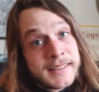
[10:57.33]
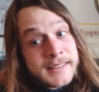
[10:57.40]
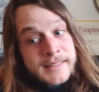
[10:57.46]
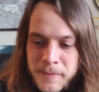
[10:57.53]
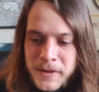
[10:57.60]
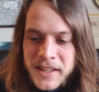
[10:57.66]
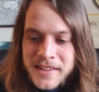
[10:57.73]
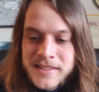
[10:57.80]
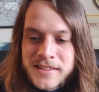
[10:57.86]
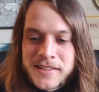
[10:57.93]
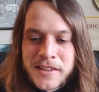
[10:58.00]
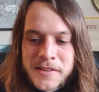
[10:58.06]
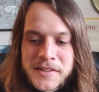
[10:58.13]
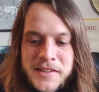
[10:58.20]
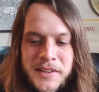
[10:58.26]
I mean,
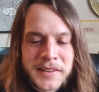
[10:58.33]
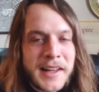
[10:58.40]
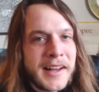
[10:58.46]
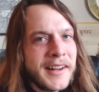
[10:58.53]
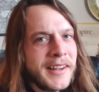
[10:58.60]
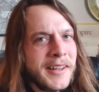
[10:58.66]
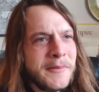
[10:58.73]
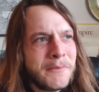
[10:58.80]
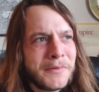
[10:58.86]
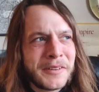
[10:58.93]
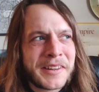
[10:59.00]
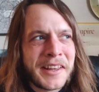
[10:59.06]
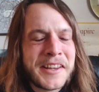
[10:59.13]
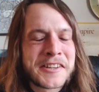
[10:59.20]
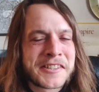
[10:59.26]
there's a lot of
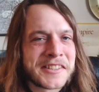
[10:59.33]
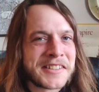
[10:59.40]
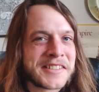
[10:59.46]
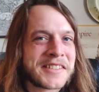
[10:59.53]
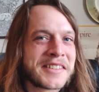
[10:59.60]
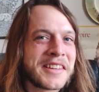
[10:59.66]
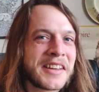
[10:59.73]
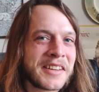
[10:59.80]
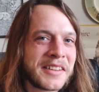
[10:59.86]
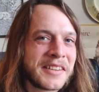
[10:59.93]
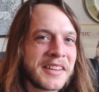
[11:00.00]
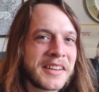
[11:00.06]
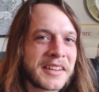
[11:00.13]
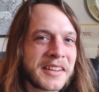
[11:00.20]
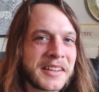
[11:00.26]
implications
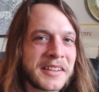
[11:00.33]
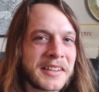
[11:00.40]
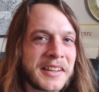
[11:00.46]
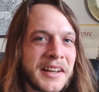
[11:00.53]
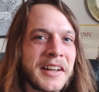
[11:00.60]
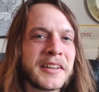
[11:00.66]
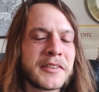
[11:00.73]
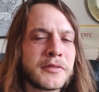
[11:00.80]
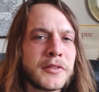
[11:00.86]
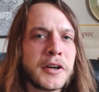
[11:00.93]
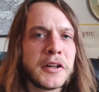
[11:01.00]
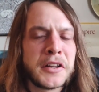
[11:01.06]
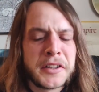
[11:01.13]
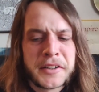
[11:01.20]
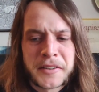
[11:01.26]
that can kind of
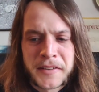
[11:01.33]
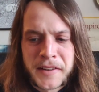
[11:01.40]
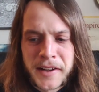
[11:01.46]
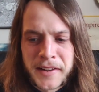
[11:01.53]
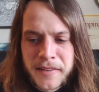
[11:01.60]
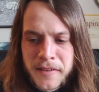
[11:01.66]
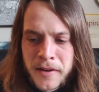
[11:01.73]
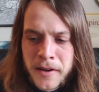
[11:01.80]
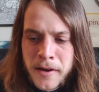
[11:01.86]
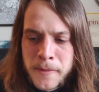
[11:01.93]
fall under that.